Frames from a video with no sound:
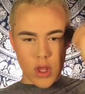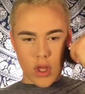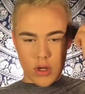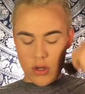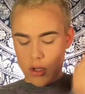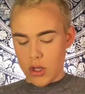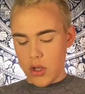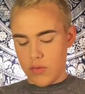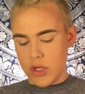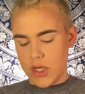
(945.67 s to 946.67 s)
And
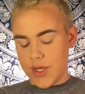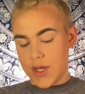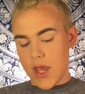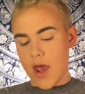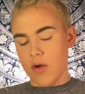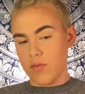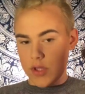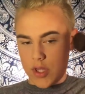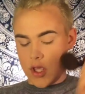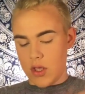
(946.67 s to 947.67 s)
go down
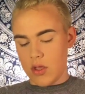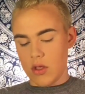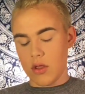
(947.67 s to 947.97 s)
with it.